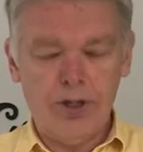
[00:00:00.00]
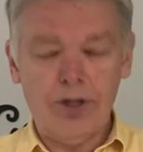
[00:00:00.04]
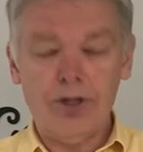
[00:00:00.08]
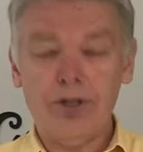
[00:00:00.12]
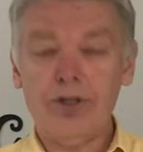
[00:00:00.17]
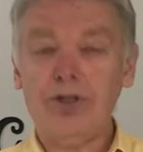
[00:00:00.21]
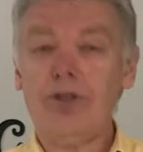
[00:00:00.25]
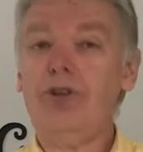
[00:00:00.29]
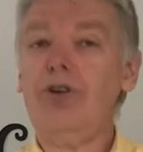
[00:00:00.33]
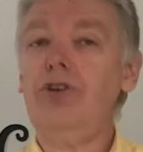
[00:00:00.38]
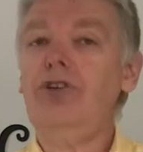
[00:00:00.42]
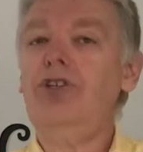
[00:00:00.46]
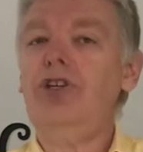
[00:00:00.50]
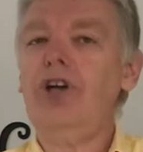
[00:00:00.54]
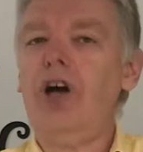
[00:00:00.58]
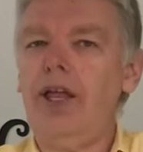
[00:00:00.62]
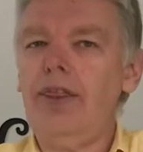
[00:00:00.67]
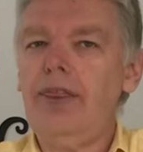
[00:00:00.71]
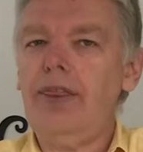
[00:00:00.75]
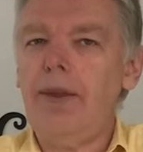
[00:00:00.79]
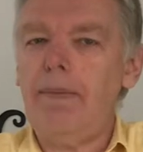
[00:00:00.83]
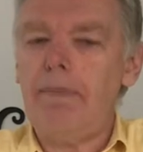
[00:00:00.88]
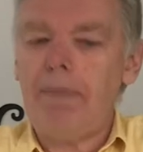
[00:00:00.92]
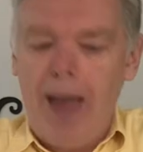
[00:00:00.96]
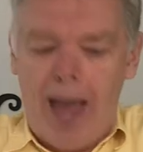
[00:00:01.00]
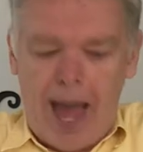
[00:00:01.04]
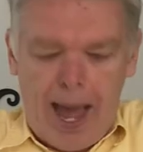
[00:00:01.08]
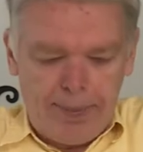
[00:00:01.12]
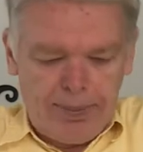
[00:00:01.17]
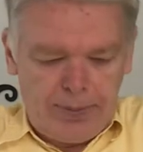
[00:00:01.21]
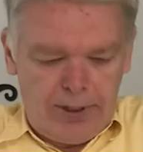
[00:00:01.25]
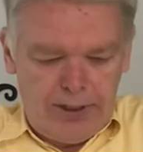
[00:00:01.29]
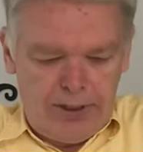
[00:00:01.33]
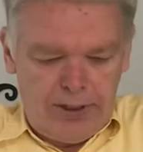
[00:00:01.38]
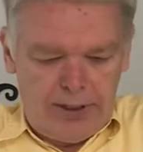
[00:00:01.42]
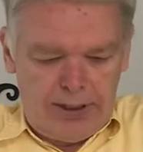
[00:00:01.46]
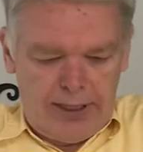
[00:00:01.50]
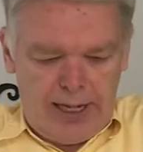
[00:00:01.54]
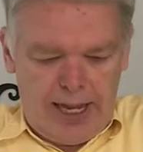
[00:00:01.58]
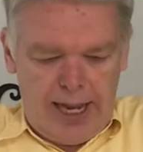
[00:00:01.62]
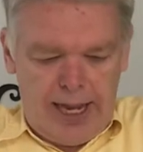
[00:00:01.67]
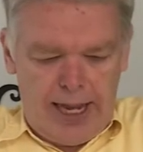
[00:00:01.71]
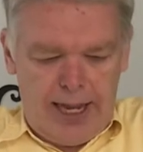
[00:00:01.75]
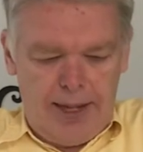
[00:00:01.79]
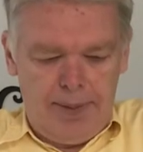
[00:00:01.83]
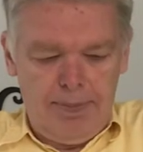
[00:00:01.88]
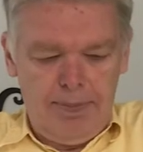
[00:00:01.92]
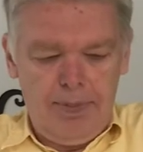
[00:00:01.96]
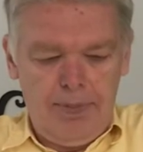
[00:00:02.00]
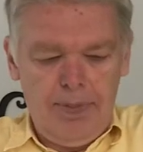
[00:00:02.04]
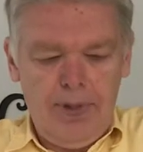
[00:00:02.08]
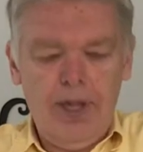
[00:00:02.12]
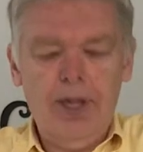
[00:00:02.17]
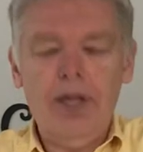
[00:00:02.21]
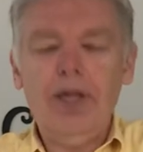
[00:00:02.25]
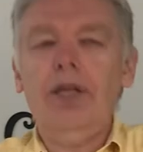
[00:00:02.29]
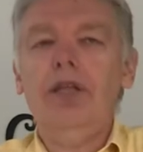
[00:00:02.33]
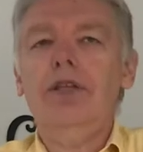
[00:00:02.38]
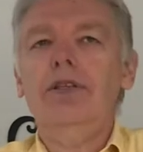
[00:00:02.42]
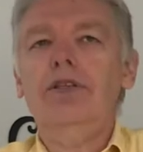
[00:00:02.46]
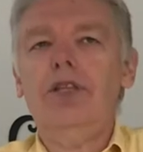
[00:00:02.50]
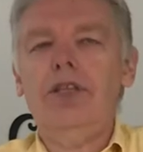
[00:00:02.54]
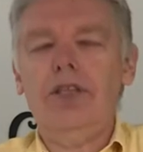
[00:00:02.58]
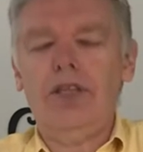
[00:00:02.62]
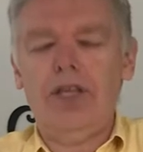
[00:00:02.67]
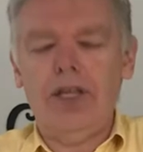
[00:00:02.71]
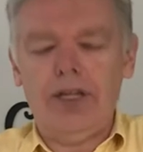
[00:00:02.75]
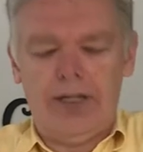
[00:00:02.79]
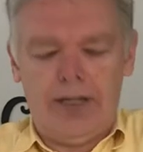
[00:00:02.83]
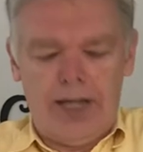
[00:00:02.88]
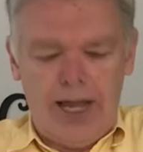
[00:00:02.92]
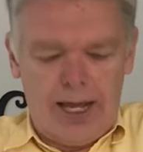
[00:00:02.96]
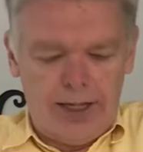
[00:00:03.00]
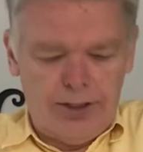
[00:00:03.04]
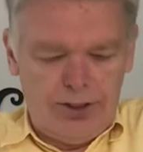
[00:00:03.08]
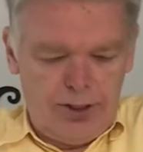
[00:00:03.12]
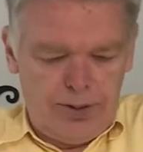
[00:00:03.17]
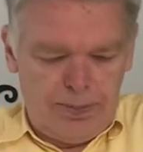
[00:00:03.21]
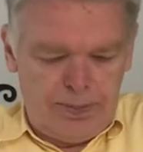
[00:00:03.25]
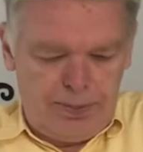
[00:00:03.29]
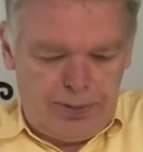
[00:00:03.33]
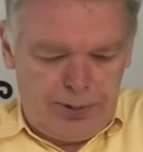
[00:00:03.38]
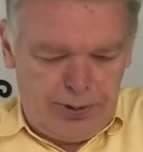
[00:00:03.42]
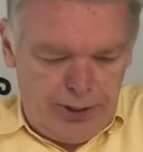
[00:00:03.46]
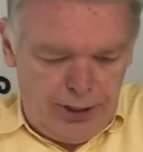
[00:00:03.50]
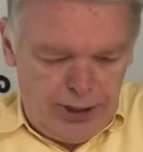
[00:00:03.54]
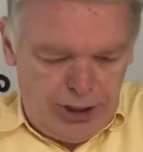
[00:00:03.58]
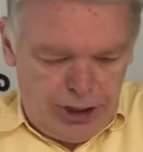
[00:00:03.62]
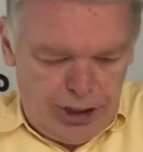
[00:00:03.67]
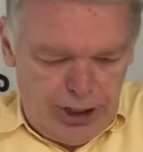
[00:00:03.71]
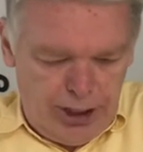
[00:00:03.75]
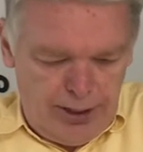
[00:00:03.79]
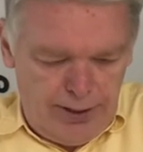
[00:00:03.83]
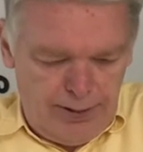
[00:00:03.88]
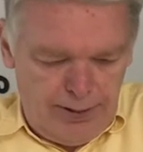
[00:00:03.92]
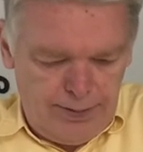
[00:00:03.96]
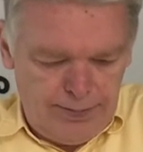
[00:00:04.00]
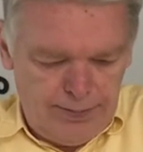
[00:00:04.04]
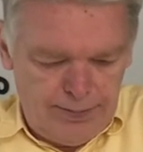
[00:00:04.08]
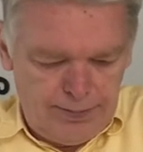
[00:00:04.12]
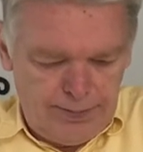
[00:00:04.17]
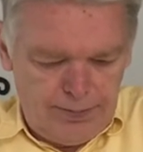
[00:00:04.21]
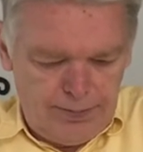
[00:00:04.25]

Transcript: So John the Baptist came to the desert preaching.